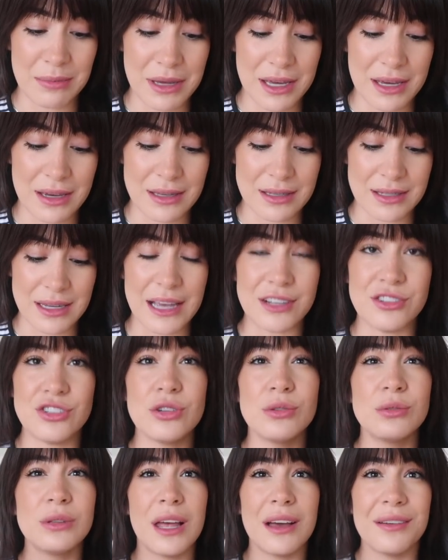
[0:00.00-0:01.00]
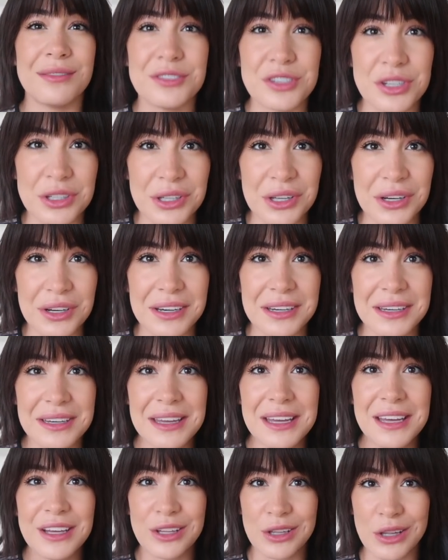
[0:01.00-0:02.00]
because I do love to look
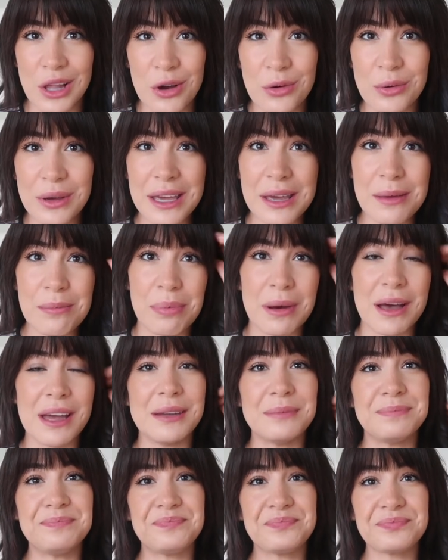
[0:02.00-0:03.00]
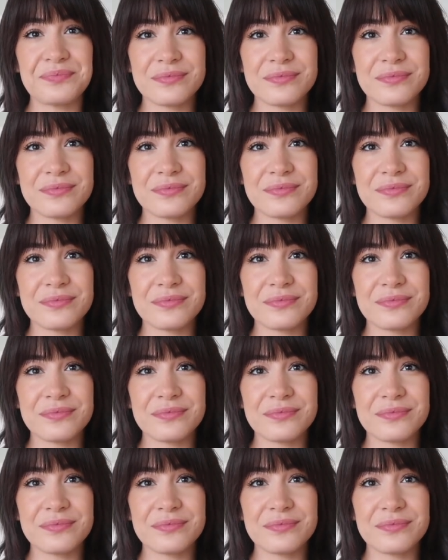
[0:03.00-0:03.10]
glowy, but